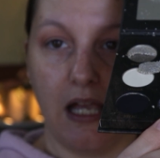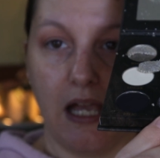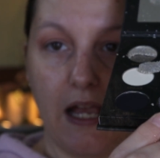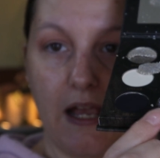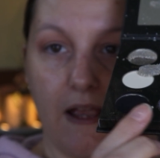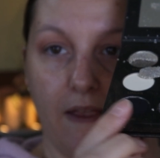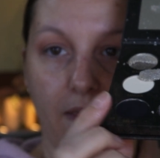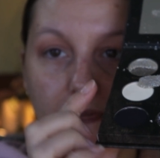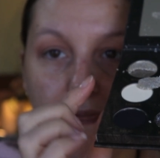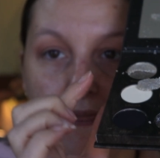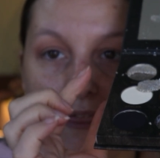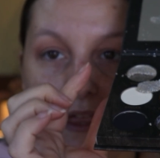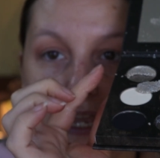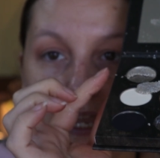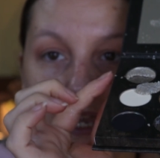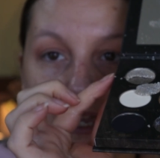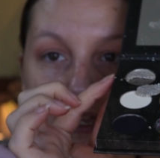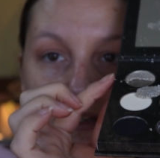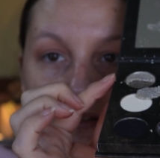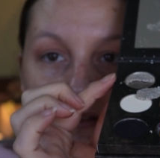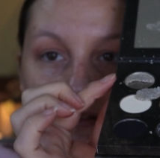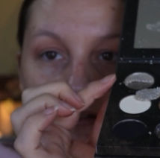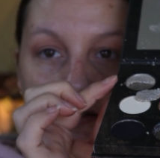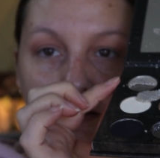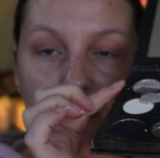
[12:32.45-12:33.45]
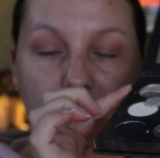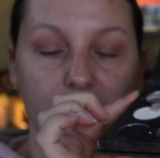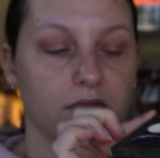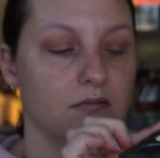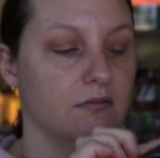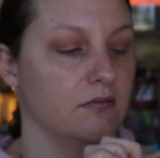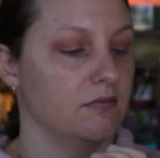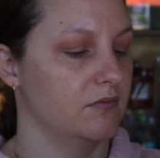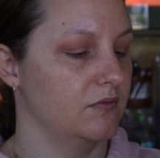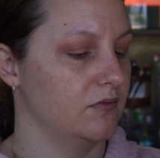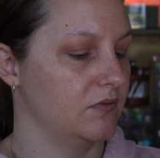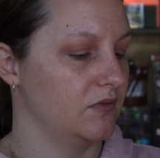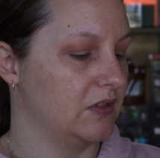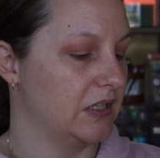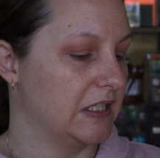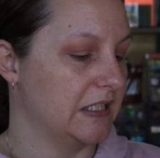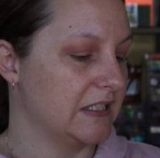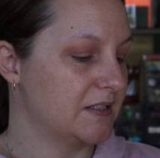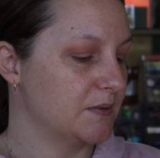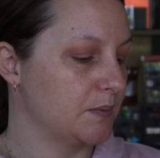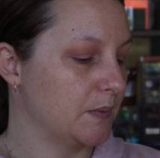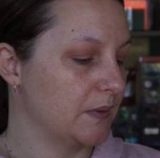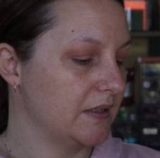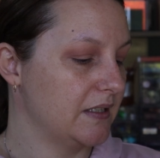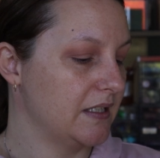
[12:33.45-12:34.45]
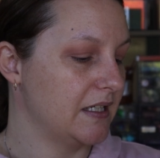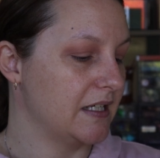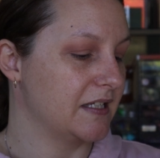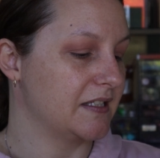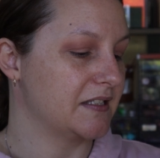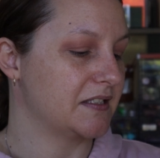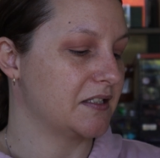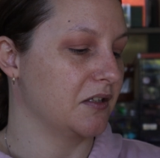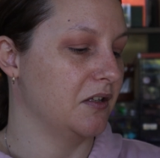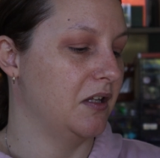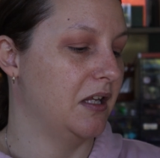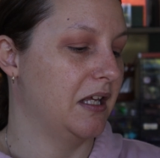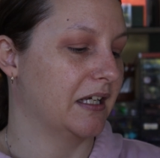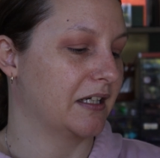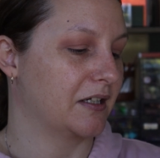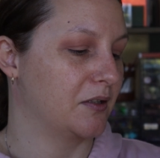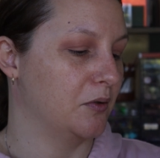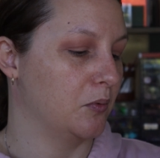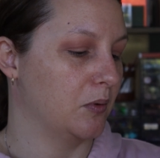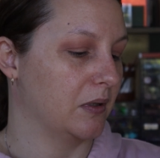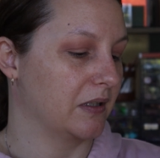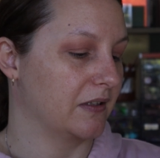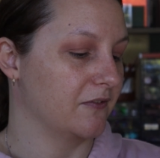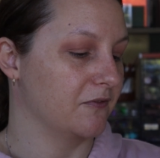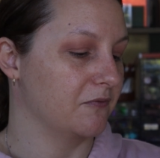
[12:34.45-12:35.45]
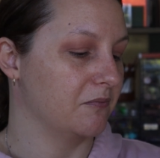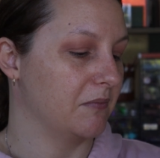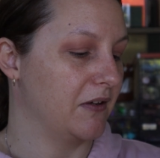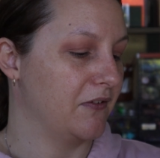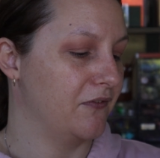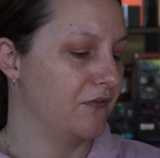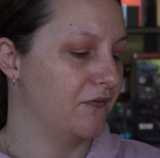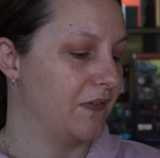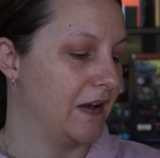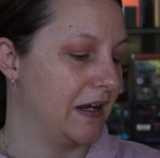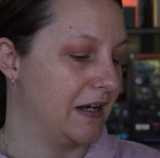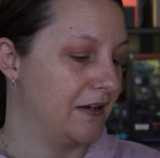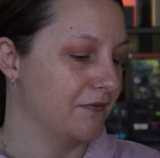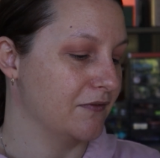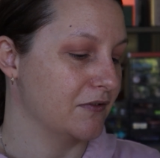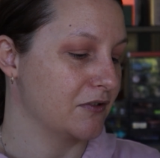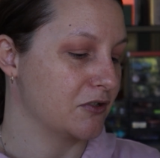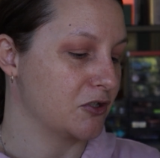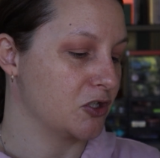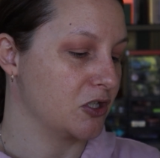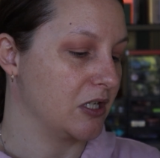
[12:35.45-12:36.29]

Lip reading: And then this one is like one of my favorite